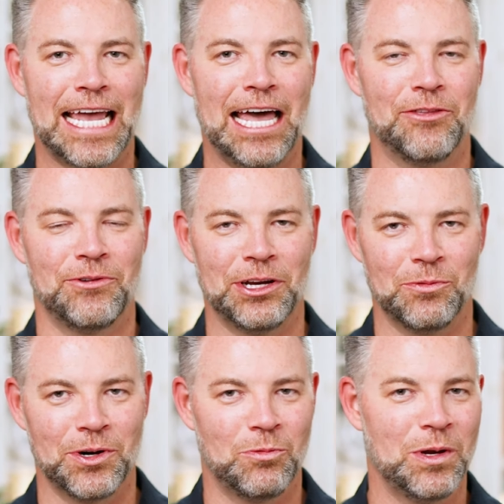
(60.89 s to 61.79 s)
gathering
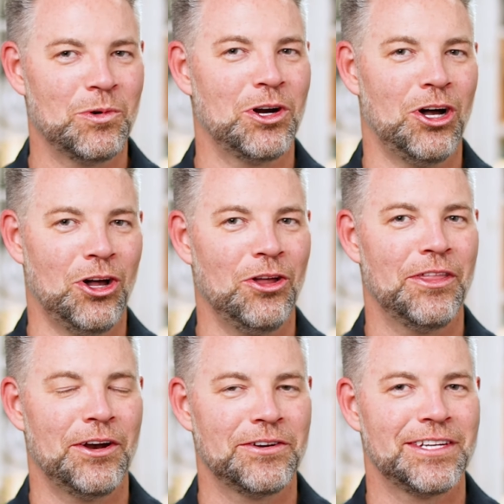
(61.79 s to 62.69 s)
where we were all
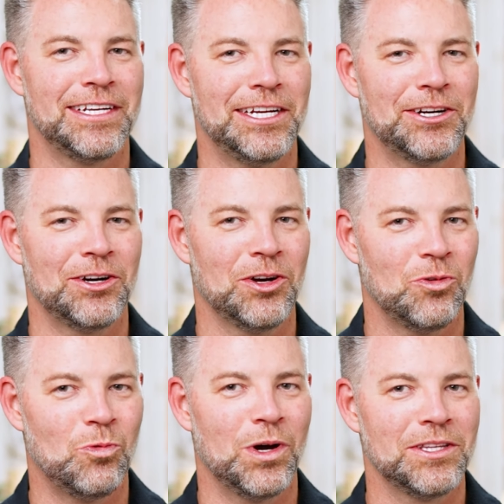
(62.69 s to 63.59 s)
there to hear
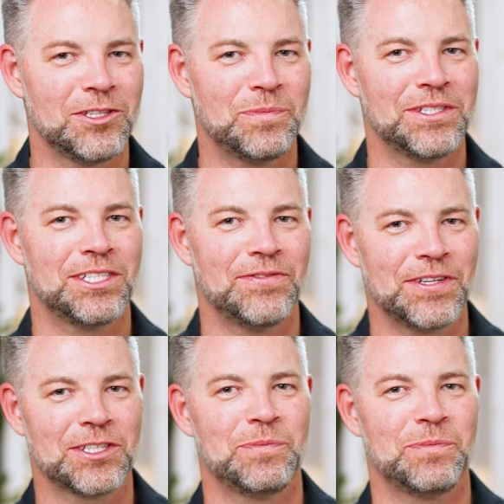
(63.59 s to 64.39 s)
one specific